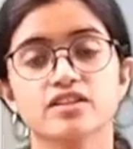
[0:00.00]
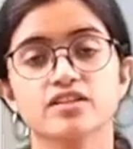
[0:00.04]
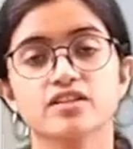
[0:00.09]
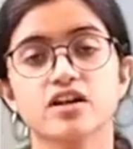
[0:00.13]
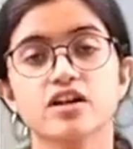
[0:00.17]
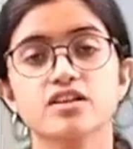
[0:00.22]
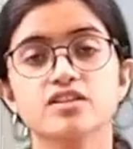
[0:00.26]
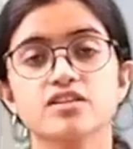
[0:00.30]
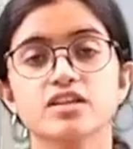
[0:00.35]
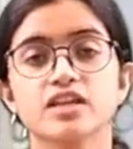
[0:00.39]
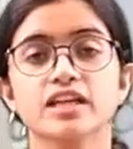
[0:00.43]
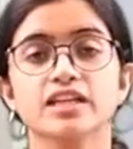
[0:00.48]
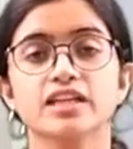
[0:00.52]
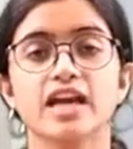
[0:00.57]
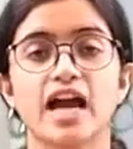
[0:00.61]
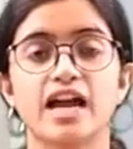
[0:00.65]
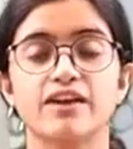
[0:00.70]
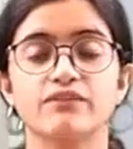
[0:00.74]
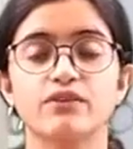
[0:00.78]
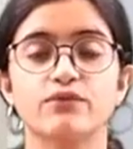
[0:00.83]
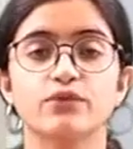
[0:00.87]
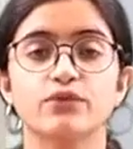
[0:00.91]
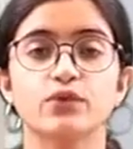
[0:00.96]
surgery, the
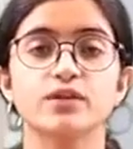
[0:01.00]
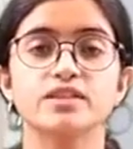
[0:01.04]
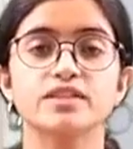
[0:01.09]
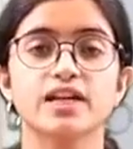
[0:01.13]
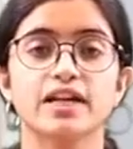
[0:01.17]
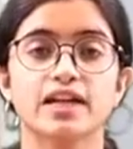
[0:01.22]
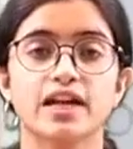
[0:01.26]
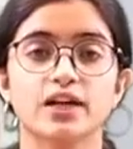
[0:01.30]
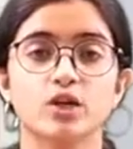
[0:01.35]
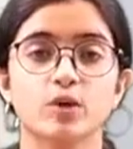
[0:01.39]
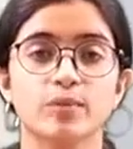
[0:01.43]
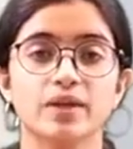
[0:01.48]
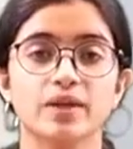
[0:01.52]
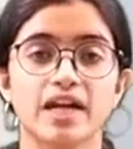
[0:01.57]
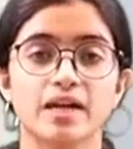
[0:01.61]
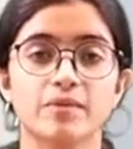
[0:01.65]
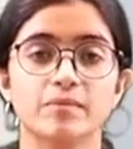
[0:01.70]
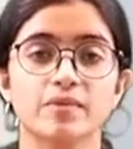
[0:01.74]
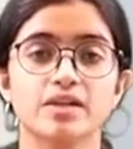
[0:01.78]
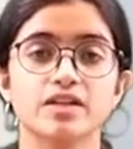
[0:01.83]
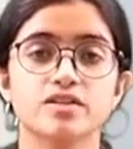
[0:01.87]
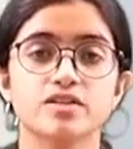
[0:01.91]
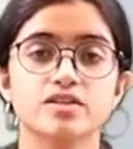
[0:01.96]
IV fluids that are to be
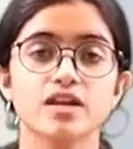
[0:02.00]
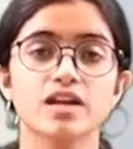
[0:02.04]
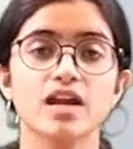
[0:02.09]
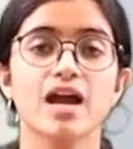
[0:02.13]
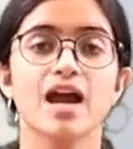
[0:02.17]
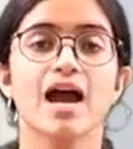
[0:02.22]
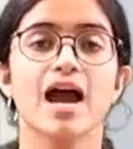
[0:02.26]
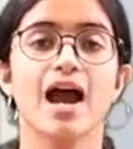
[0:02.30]
administered